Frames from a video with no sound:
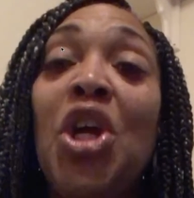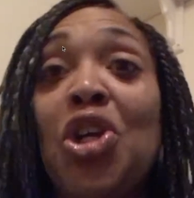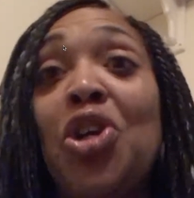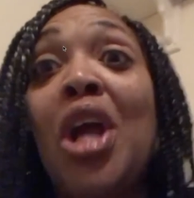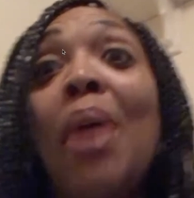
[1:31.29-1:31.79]

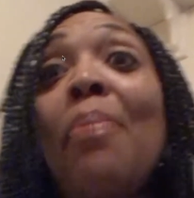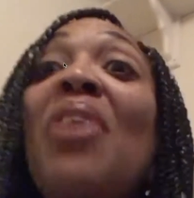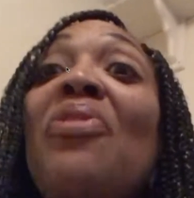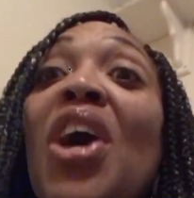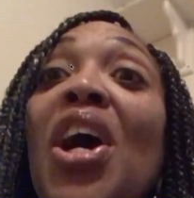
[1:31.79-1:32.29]
"you're not my
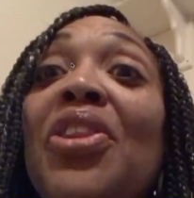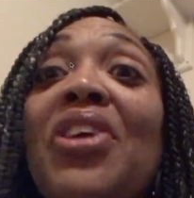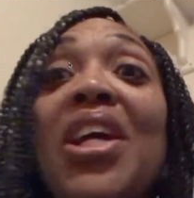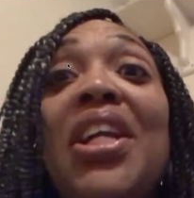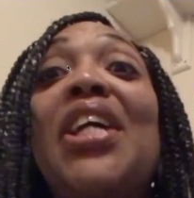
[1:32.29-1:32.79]
father"
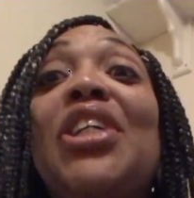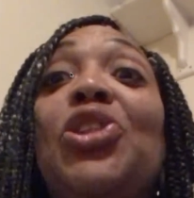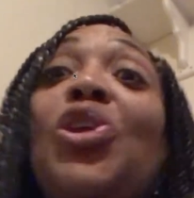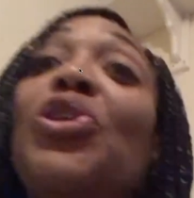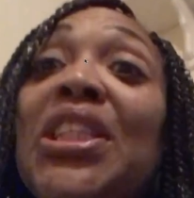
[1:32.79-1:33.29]
at age
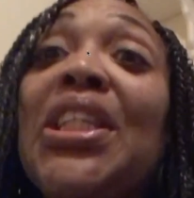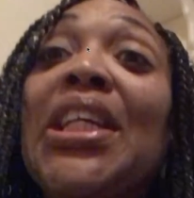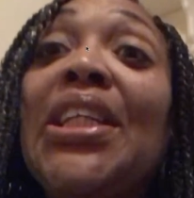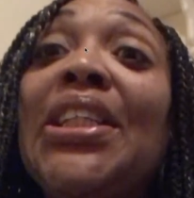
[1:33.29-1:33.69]
13.